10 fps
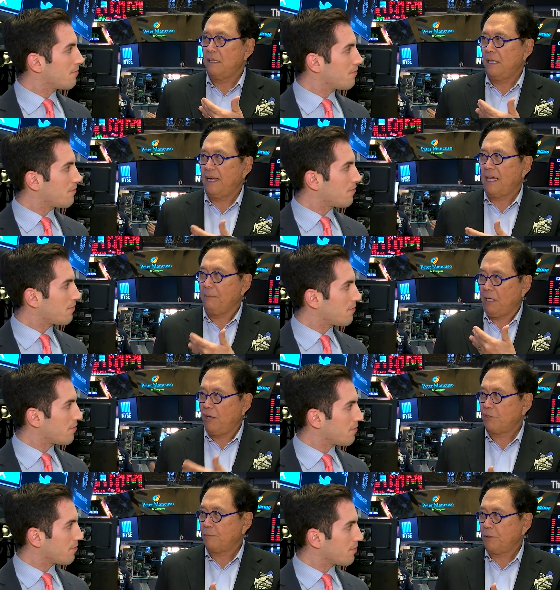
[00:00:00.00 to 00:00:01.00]
Speaker 1: like I'm an
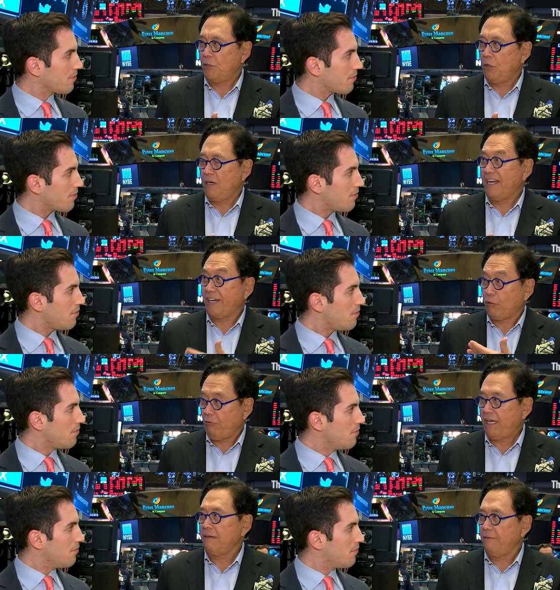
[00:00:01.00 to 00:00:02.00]
entrepreneur and I
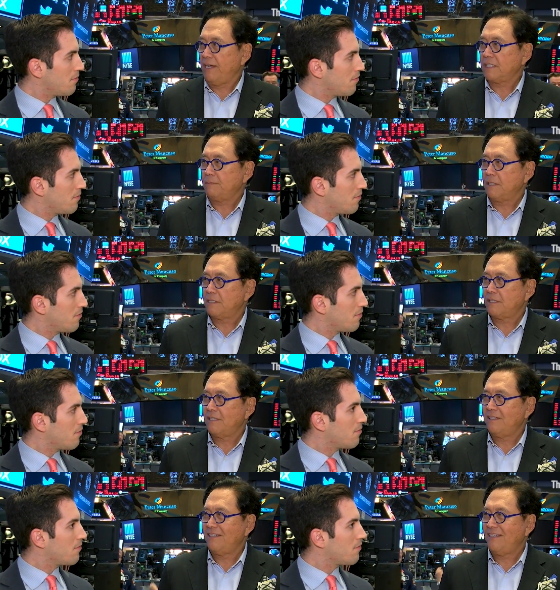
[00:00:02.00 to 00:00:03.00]
create
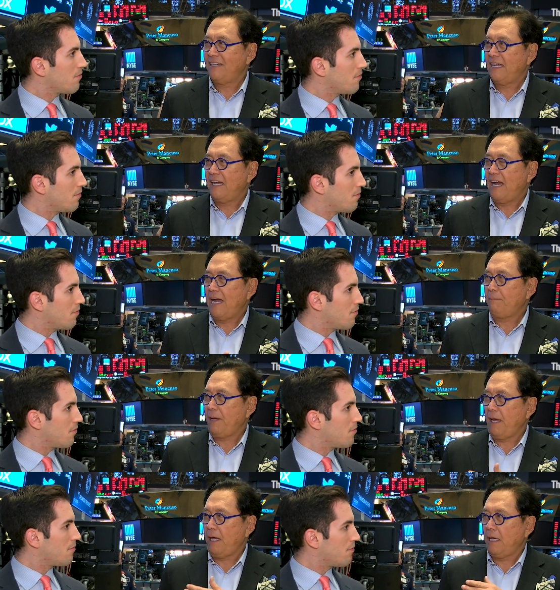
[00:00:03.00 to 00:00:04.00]
investments, I
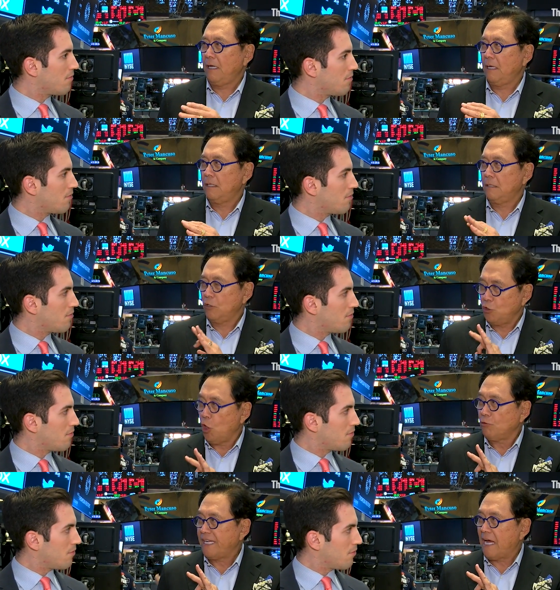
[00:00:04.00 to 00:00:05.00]
pay
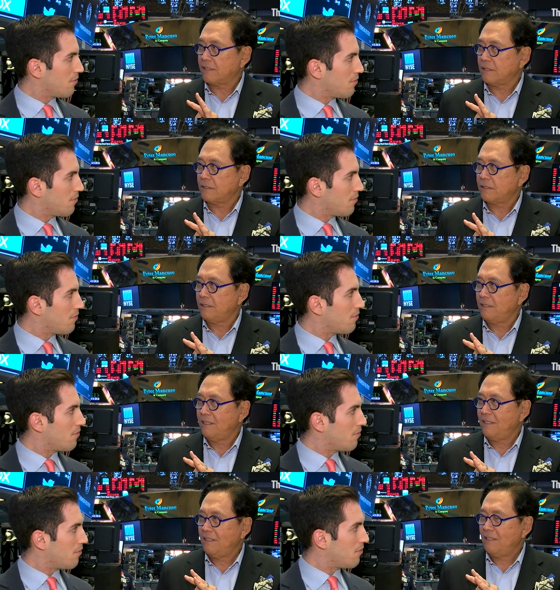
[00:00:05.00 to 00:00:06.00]
no taxes.
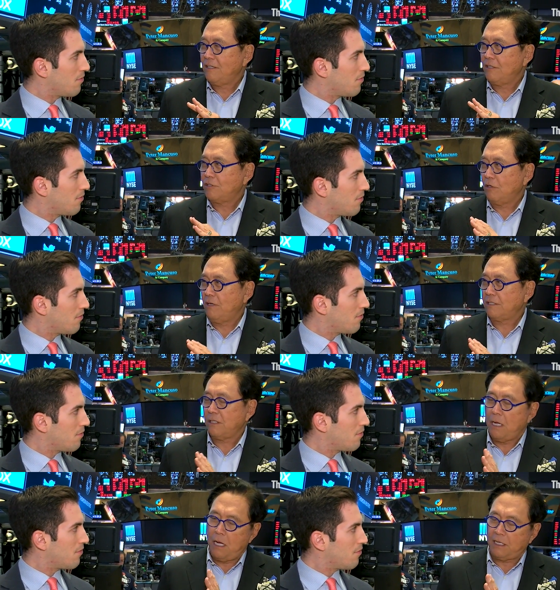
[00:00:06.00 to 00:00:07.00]
So
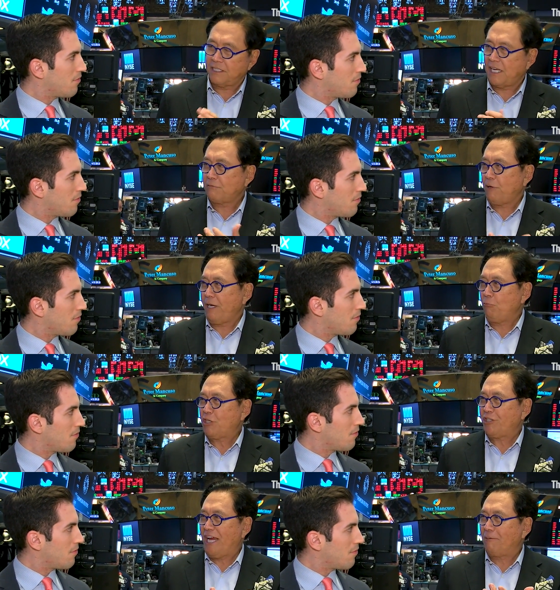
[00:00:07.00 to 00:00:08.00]
as long as that's why in
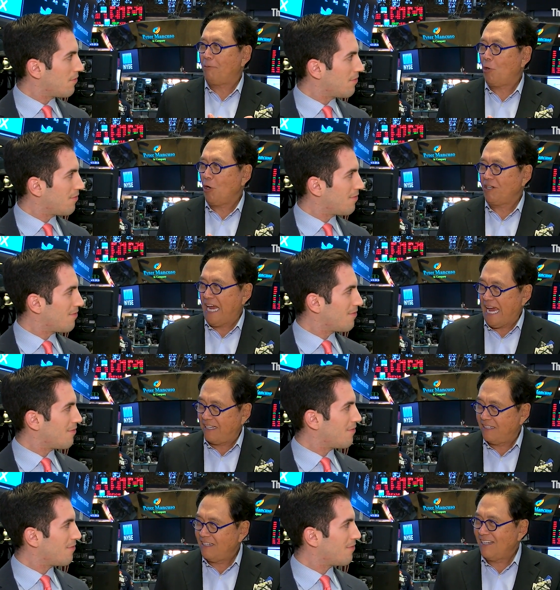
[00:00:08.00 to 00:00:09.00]
Rich Dad Poor
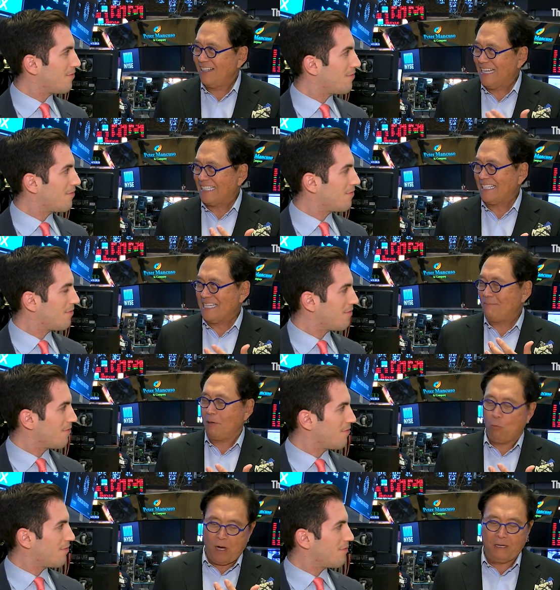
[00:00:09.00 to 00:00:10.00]
Dad, lesson
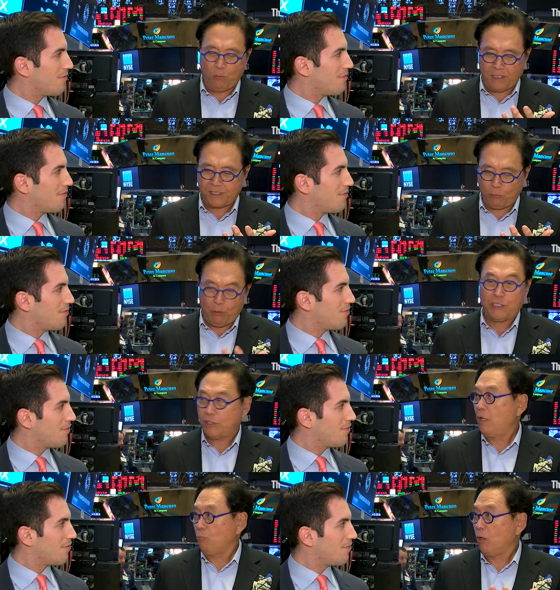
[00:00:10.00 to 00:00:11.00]
number one was the
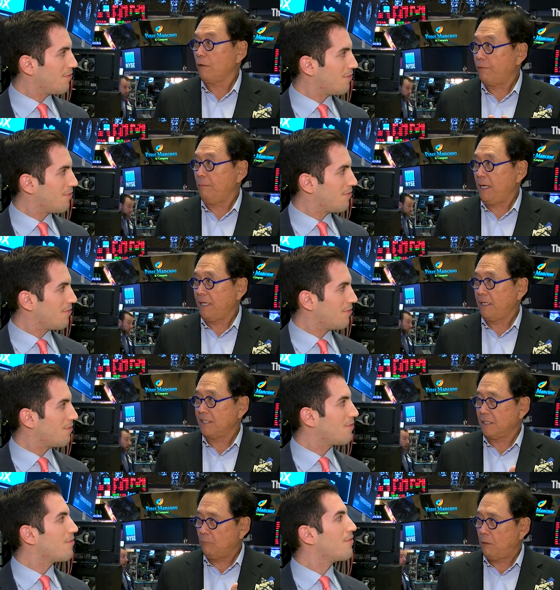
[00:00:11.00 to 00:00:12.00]
rich don't work for money
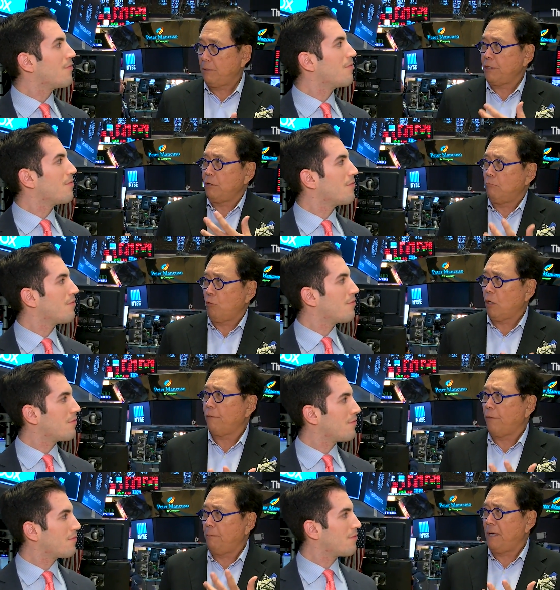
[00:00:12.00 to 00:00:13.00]
because the moment you
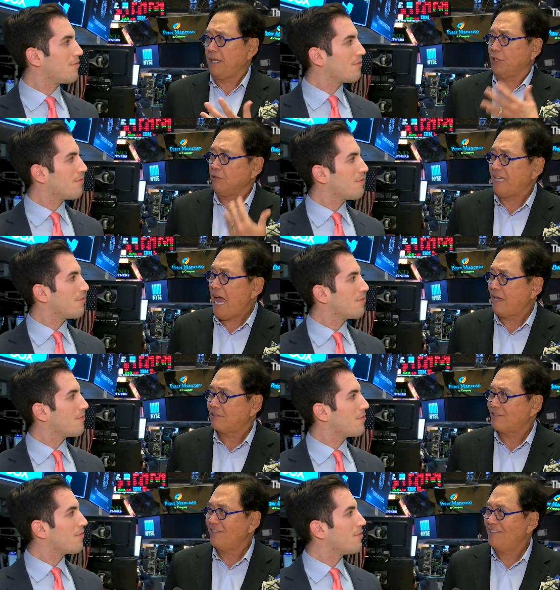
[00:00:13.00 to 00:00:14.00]
work for money, you're
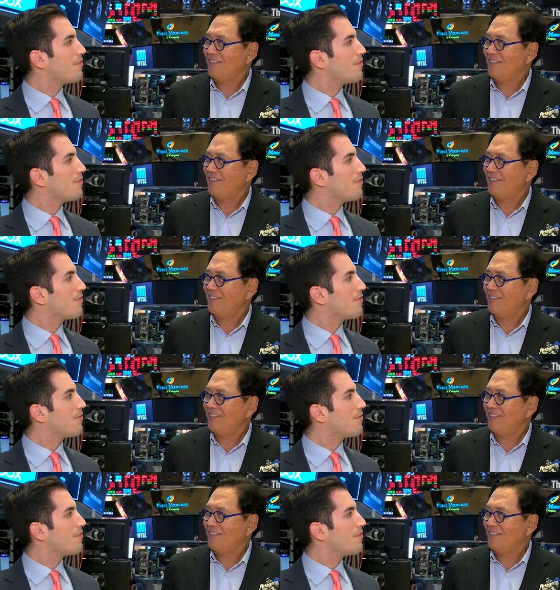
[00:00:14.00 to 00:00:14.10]
taxed.